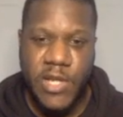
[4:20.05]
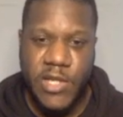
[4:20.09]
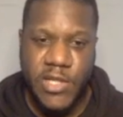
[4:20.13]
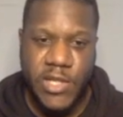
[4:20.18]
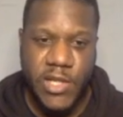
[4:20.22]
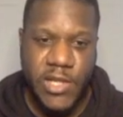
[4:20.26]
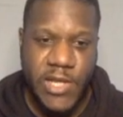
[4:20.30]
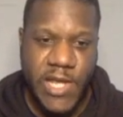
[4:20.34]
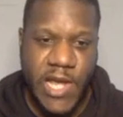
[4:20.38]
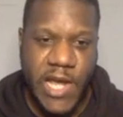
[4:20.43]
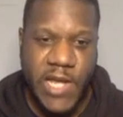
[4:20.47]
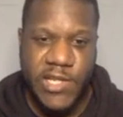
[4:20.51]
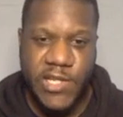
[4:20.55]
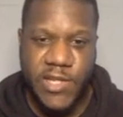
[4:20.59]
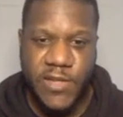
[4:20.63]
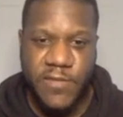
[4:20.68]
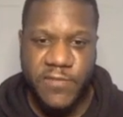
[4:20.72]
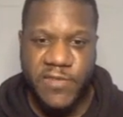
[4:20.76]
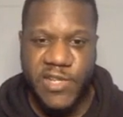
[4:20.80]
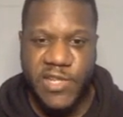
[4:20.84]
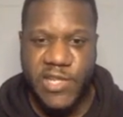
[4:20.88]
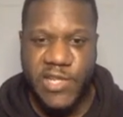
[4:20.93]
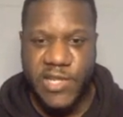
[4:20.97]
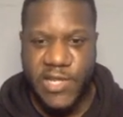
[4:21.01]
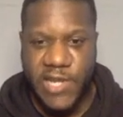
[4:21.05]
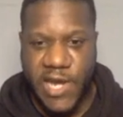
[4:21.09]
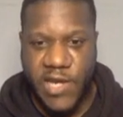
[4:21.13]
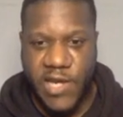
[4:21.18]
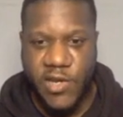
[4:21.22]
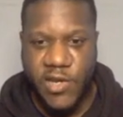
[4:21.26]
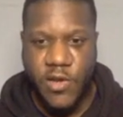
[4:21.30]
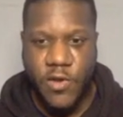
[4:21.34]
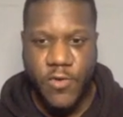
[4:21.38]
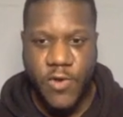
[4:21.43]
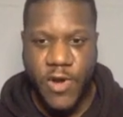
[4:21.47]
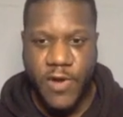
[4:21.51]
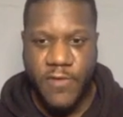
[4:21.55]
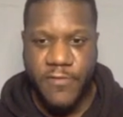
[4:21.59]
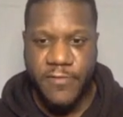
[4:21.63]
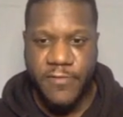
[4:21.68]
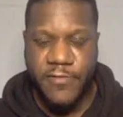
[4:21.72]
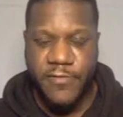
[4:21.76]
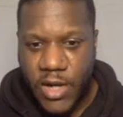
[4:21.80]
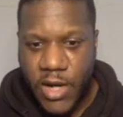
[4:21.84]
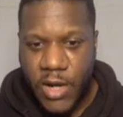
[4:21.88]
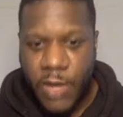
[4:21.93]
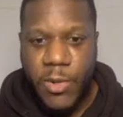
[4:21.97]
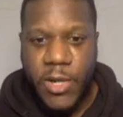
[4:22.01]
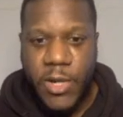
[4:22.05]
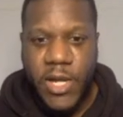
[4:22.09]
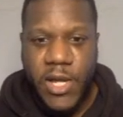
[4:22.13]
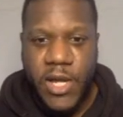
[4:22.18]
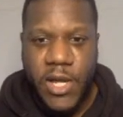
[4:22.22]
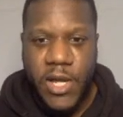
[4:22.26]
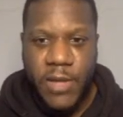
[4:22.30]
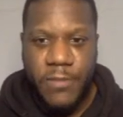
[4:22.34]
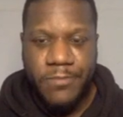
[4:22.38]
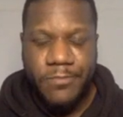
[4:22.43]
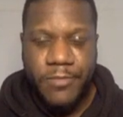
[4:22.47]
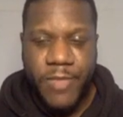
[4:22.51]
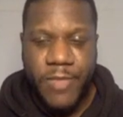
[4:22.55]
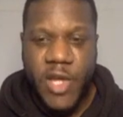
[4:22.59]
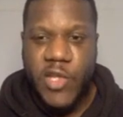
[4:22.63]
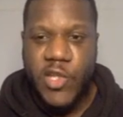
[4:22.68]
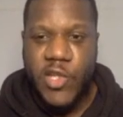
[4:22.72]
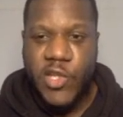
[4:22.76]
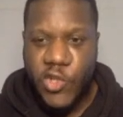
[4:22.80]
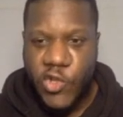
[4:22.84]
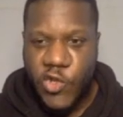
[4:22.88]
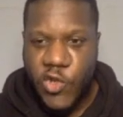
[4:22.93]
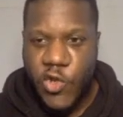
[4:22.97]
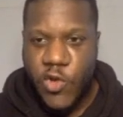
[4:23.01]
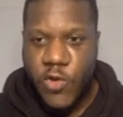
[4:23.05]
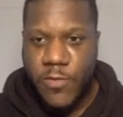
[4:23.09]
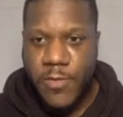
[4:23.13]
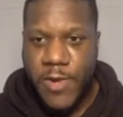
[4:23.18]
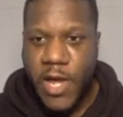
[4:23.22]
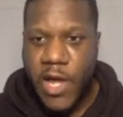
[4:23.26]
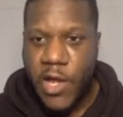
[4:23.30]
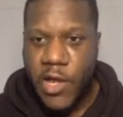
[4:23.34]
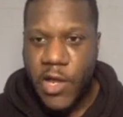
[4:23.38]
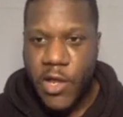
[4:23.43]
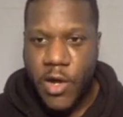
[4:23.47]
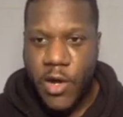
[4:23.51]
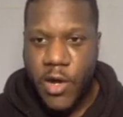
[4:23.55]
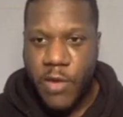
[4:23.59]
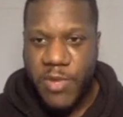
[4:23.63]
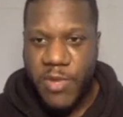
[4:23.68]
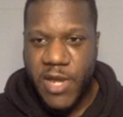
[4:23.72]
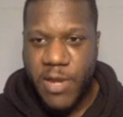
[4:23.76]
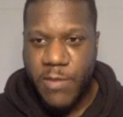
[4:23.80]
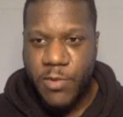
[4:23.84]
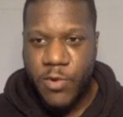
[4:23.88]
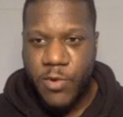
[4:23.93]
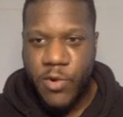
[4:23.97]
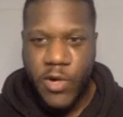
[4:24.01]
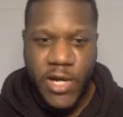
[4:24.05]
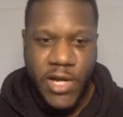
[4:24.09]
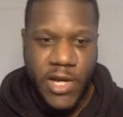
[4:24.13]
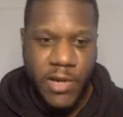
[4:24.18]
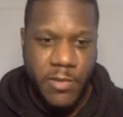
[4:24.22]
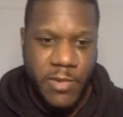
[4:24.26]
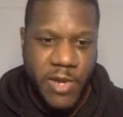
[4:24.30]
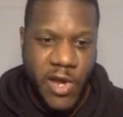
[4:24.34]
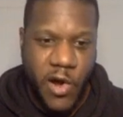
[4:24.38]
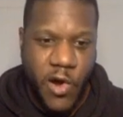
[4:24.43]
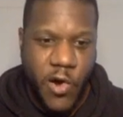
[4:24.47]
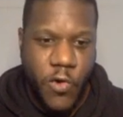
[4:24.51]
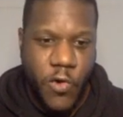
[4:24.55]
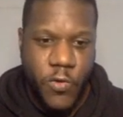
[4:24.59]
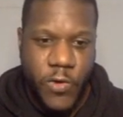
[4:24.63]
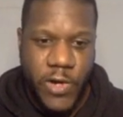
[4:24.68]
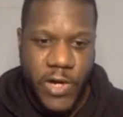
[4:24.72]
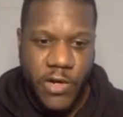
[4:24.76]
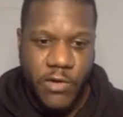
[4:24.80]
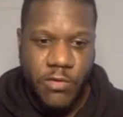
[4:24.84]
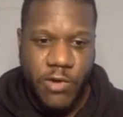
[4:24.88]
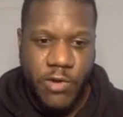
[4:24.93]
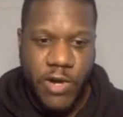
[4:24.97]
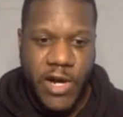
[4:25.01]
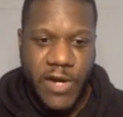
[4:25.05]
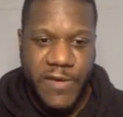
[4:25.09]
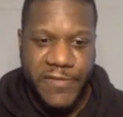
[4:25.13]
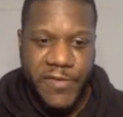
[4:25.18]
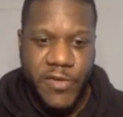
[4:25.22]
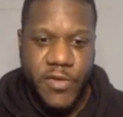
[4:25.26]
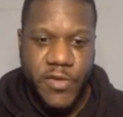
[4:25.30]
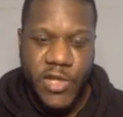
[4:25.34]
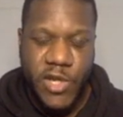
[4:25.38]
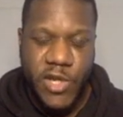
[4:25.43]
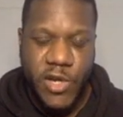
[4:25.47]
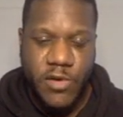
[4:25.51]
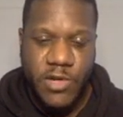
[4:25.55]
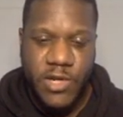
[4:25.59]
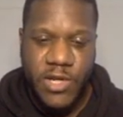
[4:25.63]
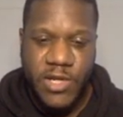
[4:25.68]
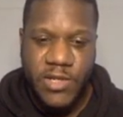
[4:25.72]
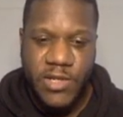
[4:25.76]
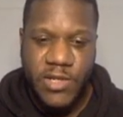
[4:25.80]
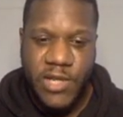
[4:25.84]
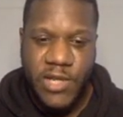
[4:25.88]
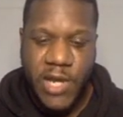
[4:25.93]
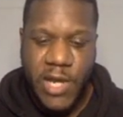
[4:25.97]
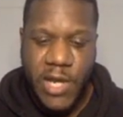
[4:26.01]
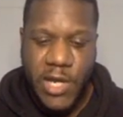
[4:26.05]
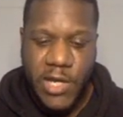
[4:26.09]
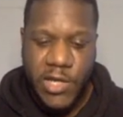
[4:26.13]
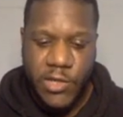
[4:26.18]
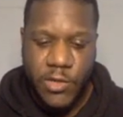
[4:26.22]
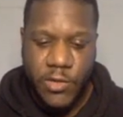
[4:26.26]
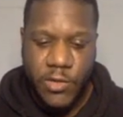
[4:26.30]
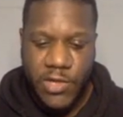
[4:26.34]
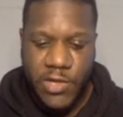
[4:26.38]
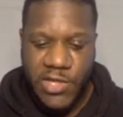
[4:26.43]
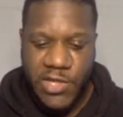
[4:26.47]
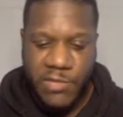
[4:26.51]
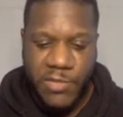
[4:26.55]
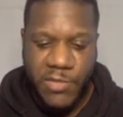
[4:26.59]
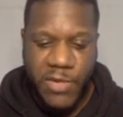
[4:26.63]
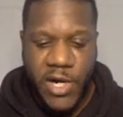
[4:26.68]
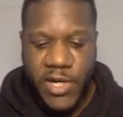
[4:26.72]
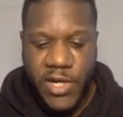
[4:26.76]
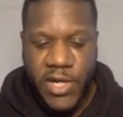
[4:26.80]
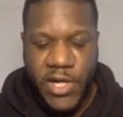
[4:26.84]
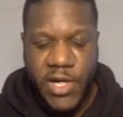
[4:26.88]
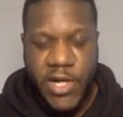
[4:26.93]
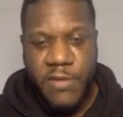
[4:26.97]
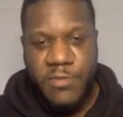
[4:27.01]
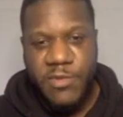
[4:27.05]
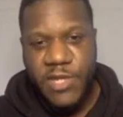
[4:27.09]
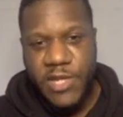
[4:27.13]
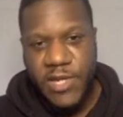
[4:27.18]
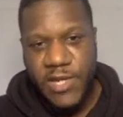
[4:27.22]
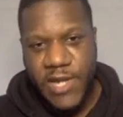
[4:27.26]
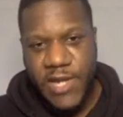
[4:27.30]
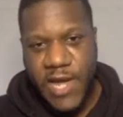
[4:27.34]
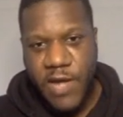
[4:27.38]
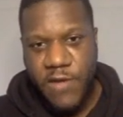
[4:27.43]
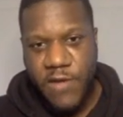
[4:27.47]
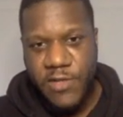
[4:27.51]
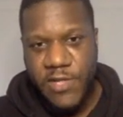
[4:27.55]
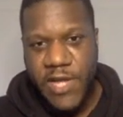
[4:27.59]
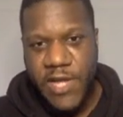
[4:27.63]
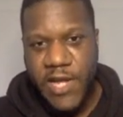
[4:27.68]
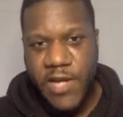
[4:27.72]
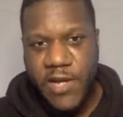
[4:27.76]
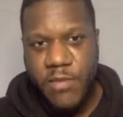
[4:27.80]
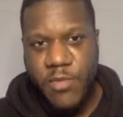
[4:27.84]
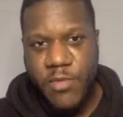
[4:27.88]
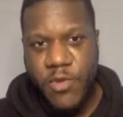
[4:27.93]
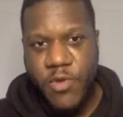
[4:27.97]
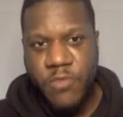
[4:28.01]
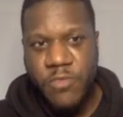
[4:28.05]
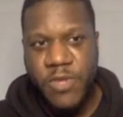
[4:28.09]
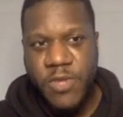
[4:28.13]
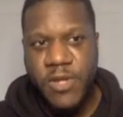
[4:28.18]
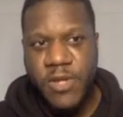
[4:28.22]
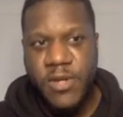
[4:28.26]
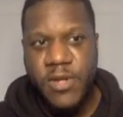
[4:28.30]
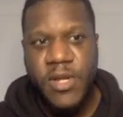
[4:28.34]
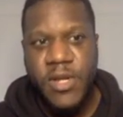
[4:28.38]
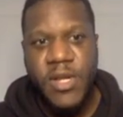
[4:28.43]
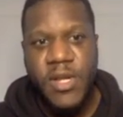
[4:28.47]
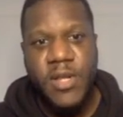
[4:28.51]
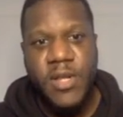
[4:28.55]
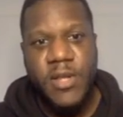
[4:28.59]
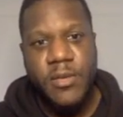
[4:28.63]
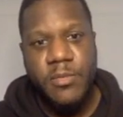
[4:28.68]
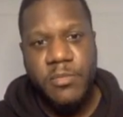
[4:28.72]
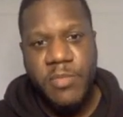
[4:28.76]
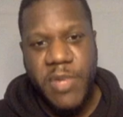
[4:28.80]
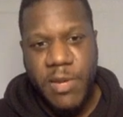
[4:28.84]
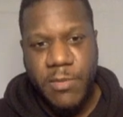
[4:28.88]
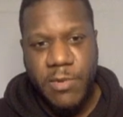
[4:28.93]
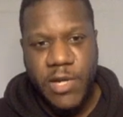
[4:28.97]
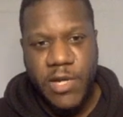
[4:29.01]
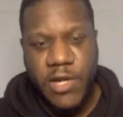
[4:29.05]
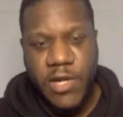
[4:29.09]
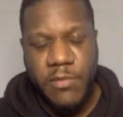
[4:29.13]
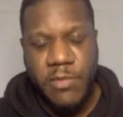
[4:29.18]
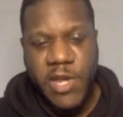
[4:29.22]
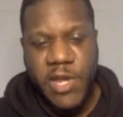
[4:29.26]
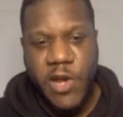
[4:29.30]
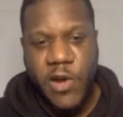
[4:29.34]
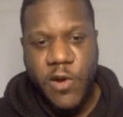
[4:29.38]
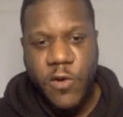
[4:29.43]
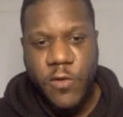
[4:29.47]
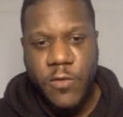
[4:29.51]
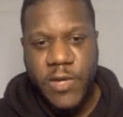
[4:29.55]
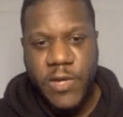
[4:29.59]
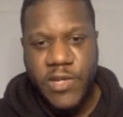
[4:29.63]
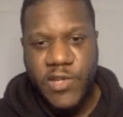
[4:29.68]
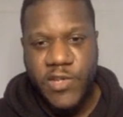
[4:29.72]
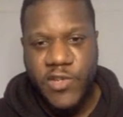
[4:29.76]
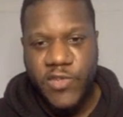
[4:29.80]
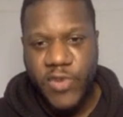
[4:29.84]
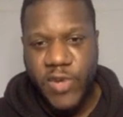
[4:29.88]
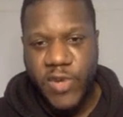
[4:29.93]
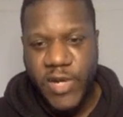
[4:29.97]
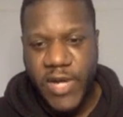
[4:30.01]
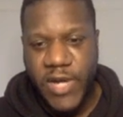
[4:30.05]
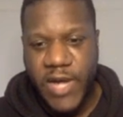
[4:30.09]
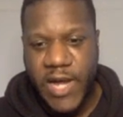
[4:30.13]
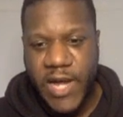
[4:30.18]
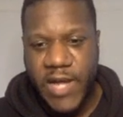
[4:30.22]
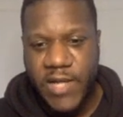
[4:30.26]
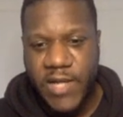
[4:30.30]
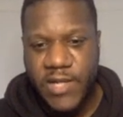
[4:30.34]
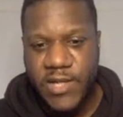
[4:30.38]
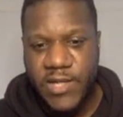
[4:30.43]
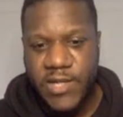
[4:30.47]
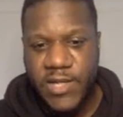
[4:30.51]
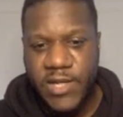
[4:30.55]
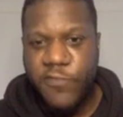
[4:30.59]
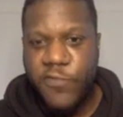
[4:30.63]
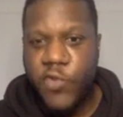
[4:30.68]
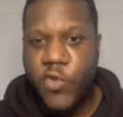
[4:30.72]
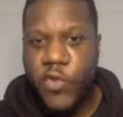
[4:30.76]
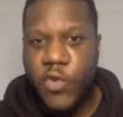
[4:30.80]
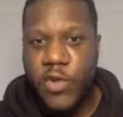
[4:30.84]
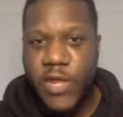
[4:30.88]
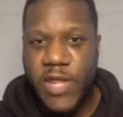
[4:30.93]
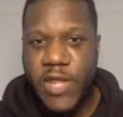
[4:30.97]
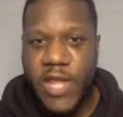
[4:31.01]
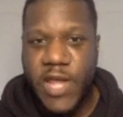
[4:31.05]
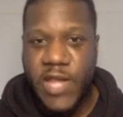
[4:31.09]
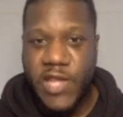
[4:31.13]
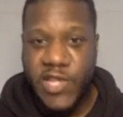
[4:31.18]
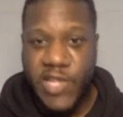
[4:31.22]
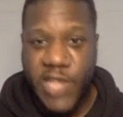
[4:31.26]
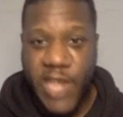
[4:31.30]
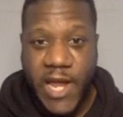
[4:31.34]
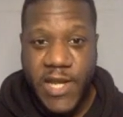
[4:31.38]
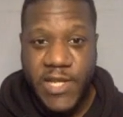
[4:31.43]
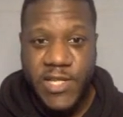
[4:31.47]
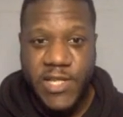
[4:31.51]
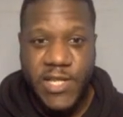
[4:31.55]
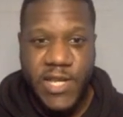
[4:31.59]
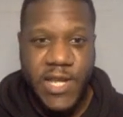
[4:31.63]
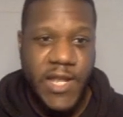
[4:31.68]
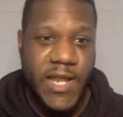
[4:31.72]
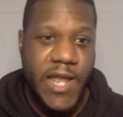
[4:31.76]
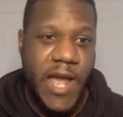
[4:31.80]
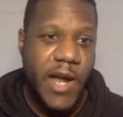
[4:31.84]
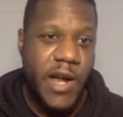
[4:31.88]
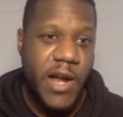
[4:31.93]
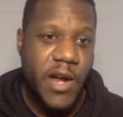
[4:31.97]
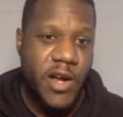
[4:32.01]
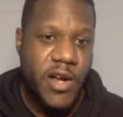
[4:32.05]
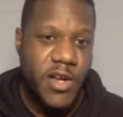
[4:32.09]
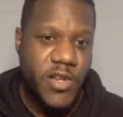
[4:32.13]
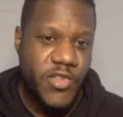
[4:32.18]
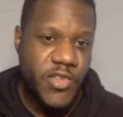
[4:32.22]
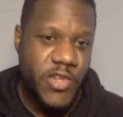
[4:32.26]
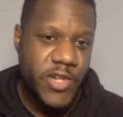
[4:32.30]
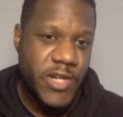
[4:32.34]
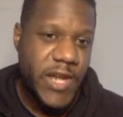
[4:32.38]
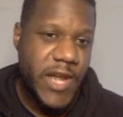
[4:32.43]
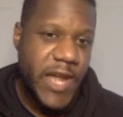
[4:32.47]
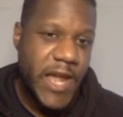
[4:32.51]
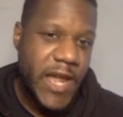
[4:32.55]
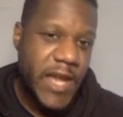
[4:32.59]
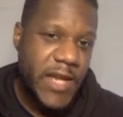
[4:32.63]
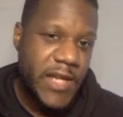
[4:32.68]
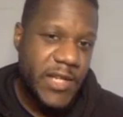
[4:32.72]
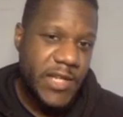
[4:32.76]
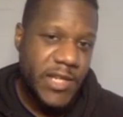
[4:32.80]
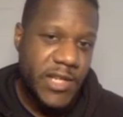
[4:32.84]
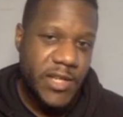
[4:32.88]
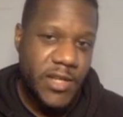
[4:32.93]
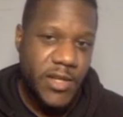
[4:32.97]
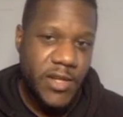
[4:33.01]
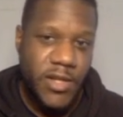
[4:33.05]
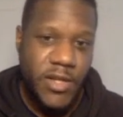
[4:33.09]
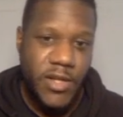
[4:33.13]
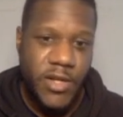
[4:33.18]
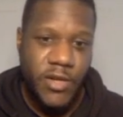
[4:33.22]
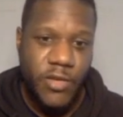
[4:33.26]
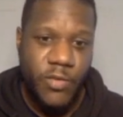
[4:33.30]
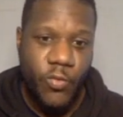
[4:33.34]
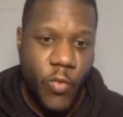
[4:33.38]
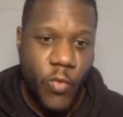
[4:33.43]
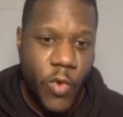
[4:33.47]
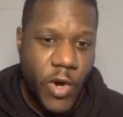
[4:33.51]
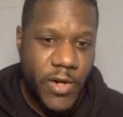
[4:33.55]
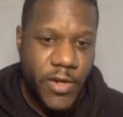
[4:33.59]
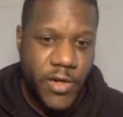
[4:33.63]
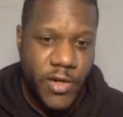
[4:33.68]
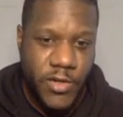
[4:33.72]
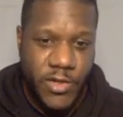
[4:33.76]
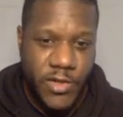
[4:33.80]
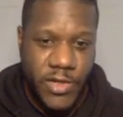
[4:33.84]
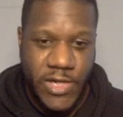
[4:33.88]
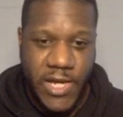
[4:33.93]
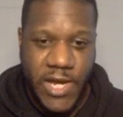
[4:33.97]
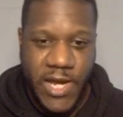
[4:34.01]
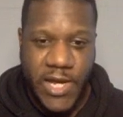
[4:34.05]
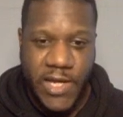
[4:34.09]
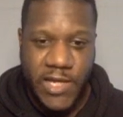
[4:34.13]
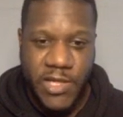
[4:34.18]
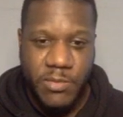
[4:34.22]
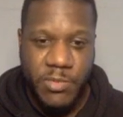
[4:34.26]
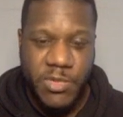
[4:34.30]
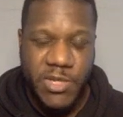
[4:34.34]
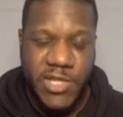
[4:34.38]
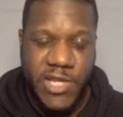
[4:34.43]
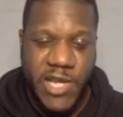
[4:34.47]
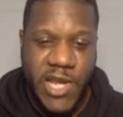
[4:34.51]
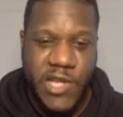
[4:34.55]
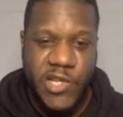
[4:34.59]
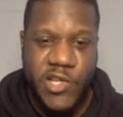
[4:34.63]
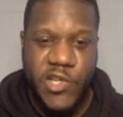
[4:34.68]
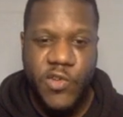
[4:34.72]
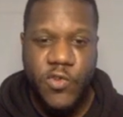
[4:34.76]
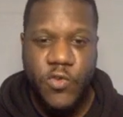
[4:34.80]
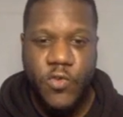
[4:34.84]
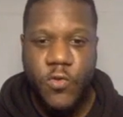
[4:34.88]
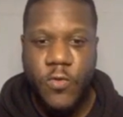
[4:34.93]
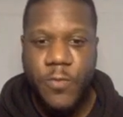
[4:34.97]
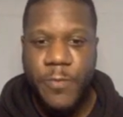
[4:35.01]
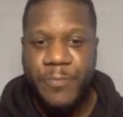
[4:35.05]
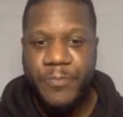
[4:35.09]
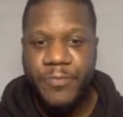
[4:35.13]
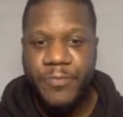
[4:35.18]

So that's something to take note of. I'm going to assume that a lot of people are going to be holding quite a few tokens. So despite the ups and downs at the moment, people are going to be holding strong hands for their chance at that one hundred X, one hundred X potential